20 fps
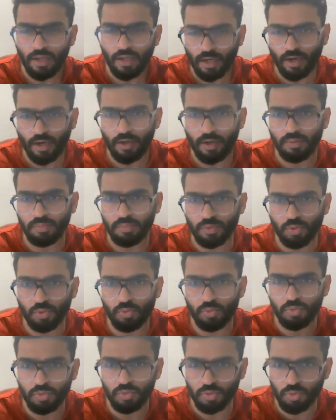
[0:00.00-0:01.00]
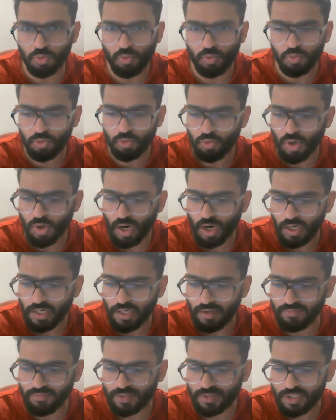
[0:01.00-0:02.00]
You can't
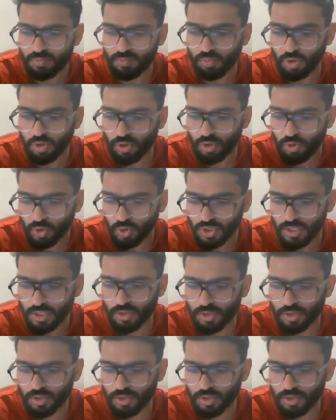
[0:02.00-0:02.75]
have this bulldozer.